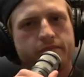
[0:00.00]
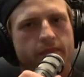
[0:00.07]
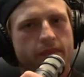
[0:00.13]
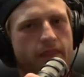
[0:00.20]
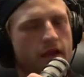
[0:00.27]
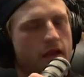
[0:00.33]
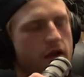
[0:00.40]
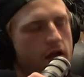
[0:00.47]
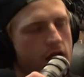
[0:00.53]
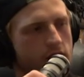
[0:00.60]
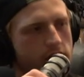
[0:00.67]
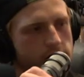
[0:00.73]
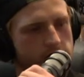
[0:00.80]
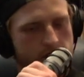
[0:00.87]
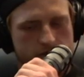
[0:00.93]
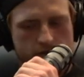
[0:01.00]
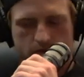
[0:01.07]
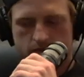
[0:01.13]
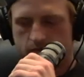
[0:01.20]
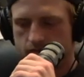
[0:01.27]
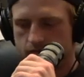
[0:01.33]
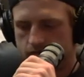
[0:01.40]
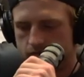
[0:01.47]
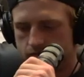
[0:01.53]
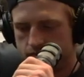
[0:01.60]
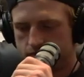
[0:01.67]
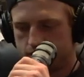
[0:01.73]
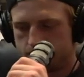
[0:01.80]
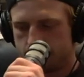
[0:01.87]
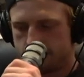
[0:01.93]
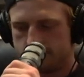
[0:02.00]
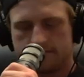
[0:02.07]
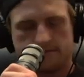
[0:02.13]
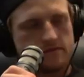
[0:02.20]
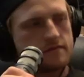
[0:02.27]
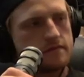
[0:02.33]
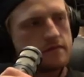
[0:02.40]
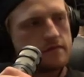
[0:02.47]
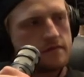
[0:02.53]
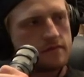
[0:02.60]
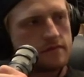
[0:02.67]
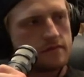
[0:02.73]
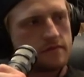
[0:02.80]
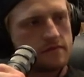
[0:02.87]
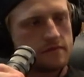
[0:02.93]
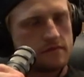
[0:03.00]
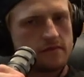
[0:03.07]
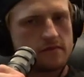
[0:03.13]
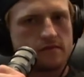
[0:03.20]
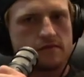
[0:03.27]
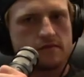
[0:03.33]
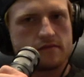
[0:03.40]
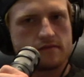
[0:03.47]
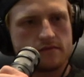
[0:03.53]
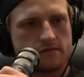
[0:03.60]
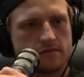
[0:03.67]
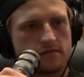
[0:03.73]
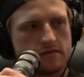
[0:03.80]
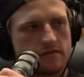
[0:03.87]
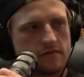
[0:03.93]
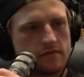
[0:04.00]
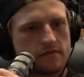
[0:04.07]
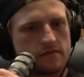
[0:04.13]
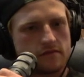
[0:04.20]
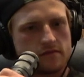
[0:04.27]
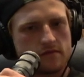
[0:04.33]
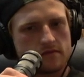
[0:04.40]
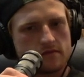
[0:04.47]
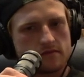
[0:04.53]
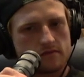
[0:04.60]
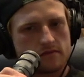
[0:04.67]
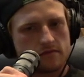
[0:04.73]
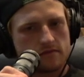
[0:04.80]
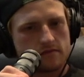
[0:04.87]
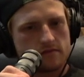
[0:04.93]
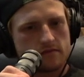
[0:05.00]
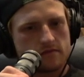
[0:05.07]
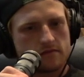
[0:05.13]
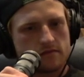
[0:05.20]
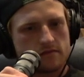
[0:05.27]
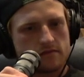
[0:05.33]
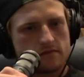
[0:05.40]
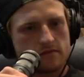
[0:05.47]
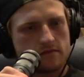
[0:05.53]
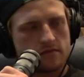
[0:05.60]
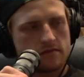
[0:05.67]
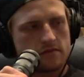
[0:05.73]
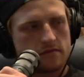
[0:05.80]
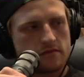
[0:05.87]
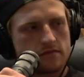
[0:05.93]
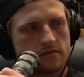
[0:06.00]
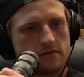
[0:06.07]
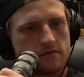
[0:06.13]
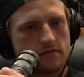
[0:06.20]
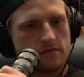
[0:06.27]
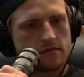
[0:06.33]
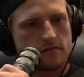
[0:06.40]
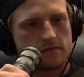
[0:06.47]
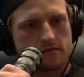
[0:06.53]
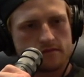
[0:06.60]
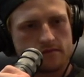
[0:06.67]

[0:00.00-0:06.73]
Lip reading: [no speech]